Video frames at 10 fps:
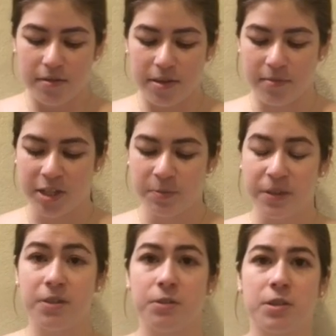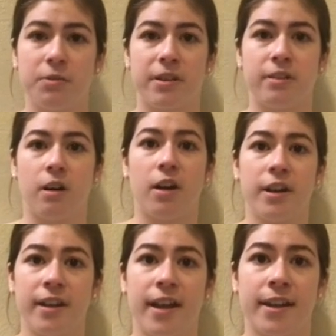It must be used with
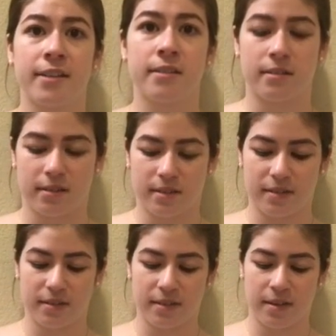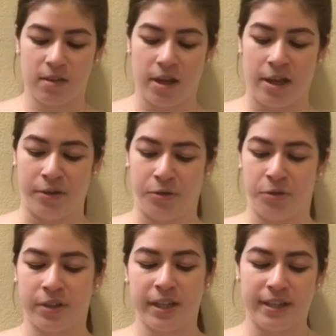
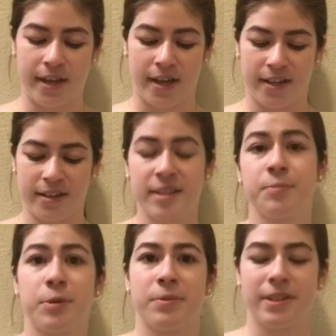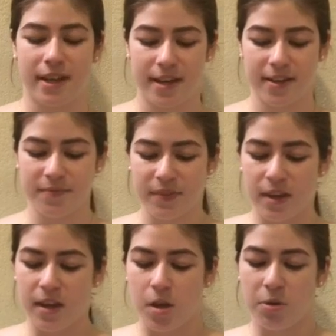non-exonal 9 spermicide.
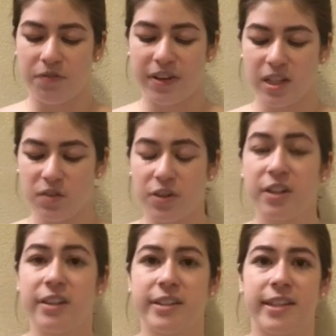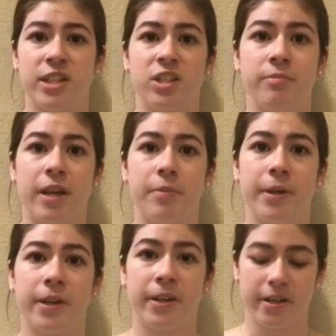Prevents fertilization by
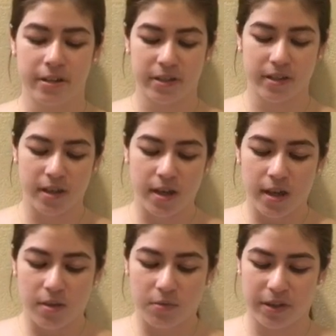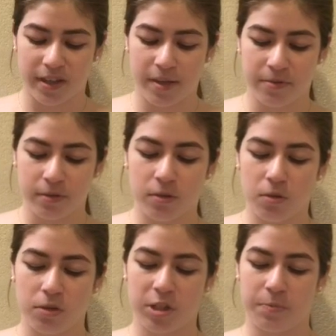barriers with
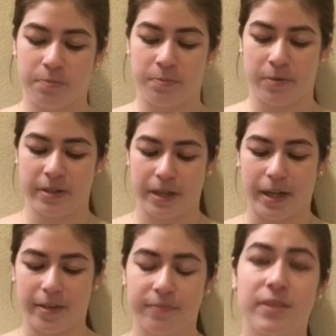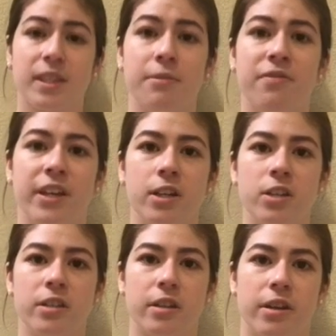chemical spermicide. Some
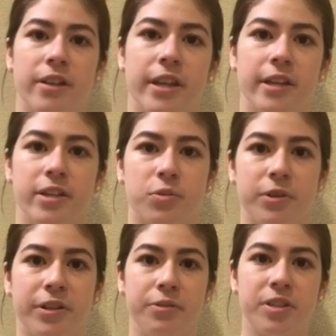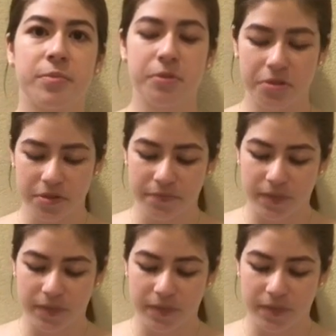advantages are that it is reusable,